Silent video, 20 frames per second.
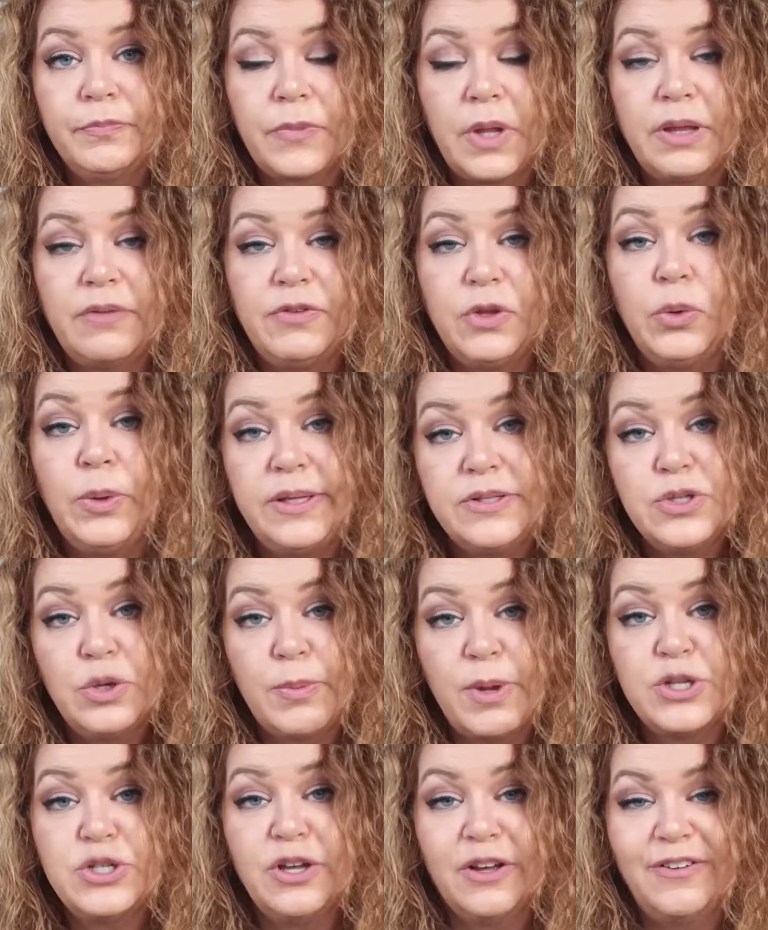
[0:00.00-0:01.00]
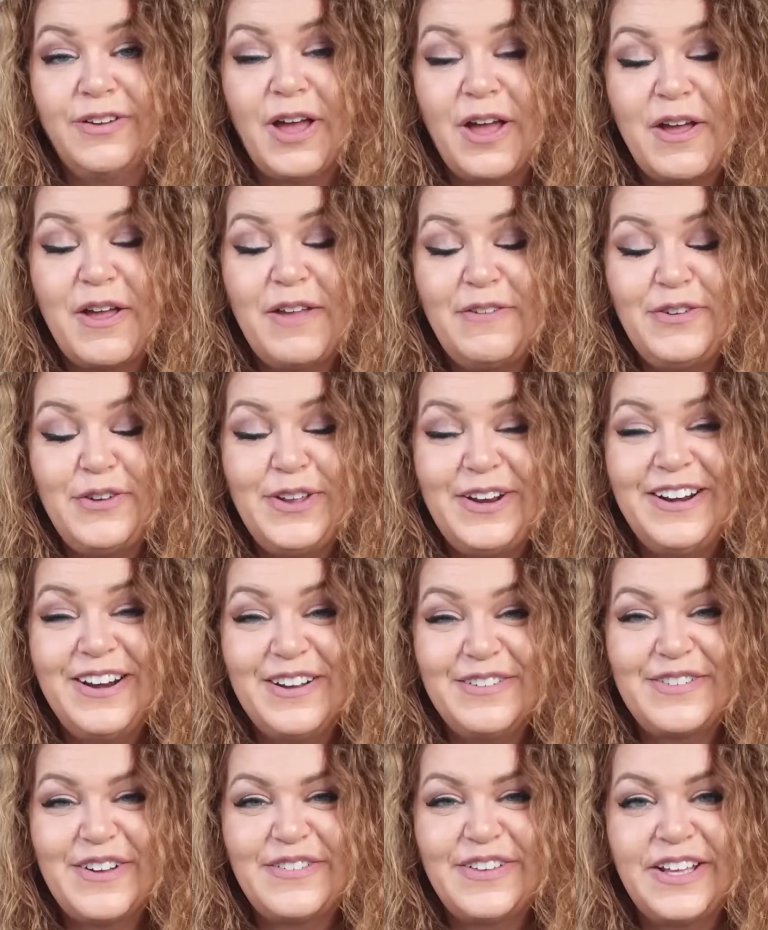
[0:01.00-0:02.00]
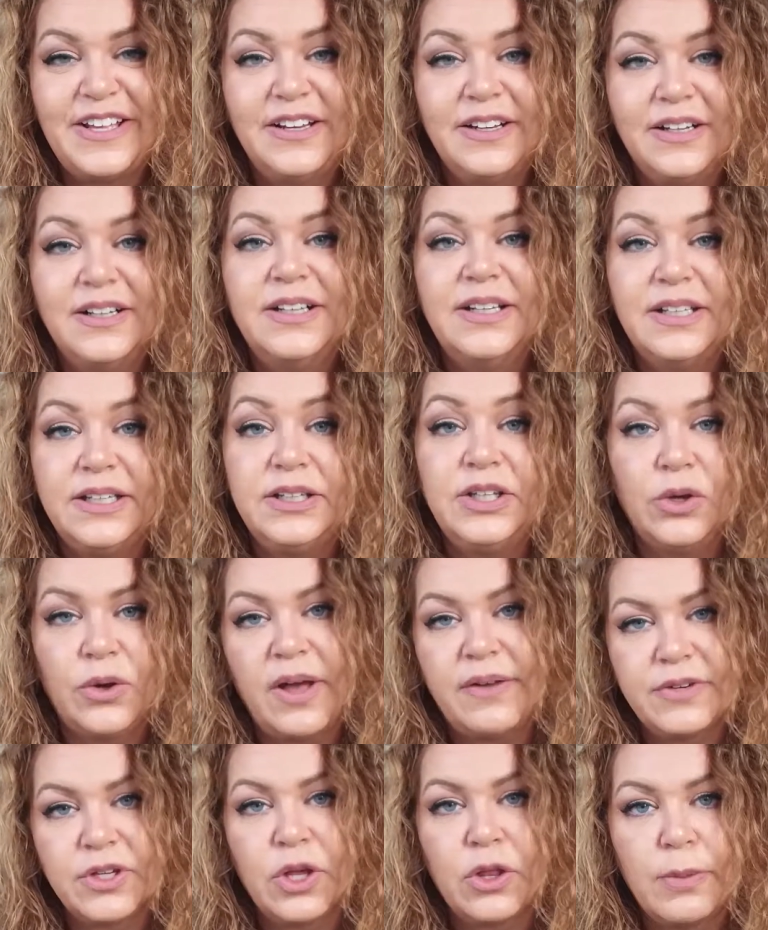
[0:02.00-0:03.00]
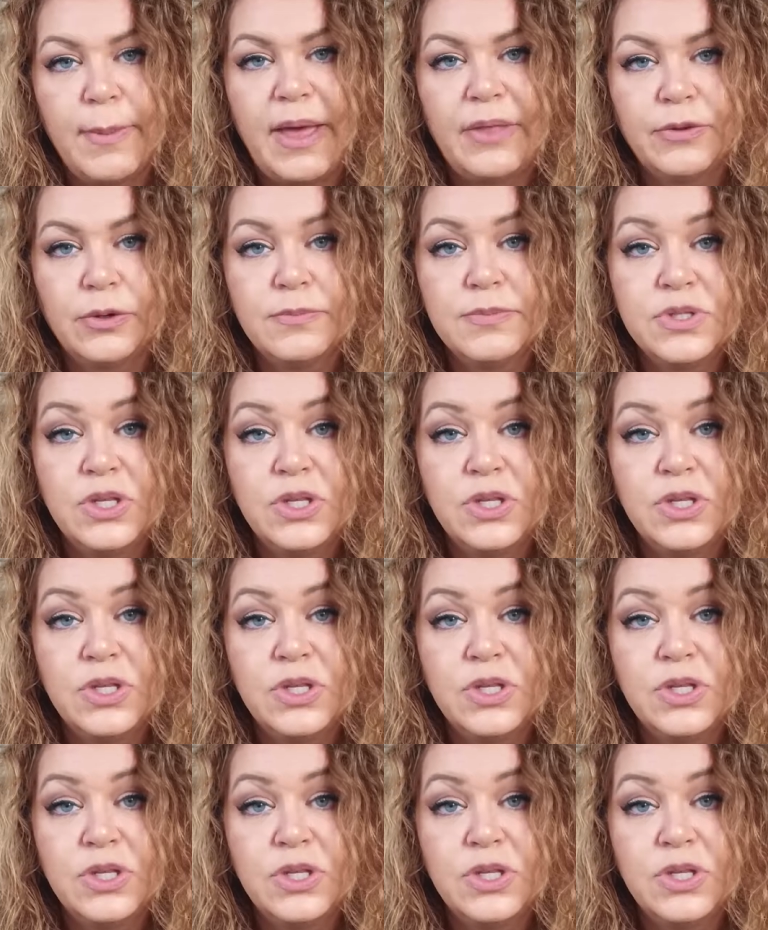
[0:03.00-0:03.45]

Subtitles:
If you eat too much, if you eat enough of it, you'll have to go to the bathroom.